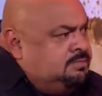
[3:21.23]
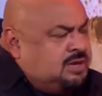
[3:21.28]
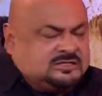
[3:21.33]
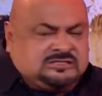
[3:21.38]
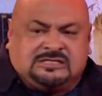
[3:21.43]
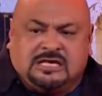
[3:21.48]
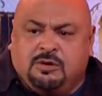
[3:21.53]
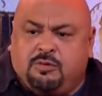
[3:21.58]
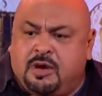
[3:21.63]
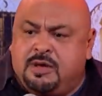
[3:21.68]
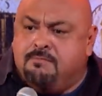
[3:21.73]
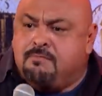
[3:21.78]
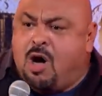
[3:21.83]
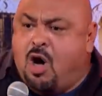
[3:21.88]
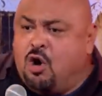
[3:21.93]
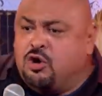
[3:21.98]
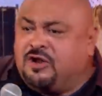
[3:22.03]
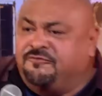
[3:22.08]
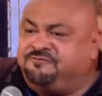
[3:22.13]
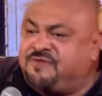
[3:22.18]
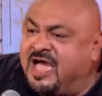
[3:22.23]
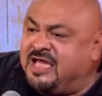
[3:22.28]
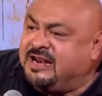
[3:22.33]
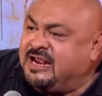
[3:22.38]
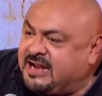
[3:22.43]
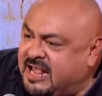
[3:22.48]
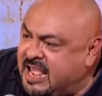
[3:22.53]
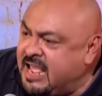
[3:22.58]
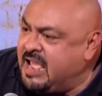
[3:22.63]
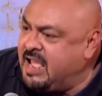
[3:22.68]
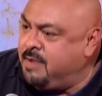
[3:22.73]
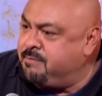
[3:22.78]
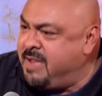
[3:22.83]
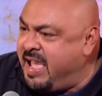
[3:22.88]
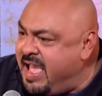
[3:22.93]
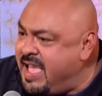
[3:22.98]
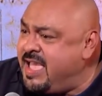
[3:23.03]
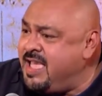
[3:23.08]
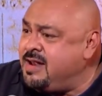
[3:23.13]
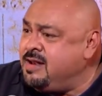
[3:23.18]
But see, we motivated him,
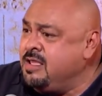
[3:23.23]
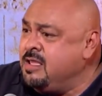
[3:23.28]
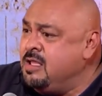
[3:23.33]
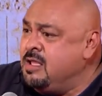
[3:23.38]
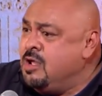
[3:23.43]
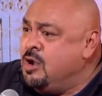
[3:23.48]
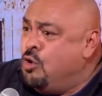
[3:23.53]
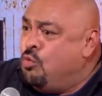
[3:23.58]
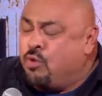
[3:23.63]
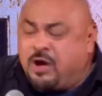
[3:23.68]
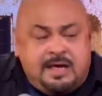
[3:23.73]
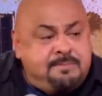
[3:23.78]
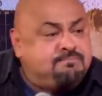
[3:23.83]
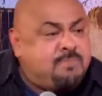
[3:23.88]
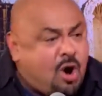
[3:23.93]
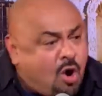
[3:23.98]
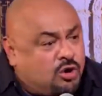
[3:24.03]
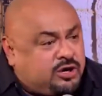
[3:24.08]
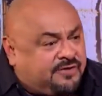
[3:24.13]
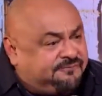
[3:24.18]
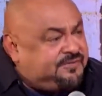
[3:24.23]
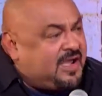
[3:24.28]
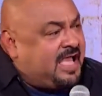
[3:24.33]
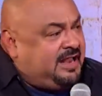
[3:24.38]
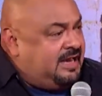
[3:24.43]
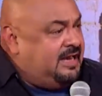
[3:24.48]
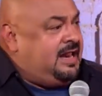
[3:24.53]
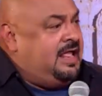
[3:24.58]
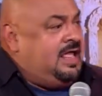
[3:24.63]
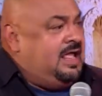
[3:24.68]
man. We motivated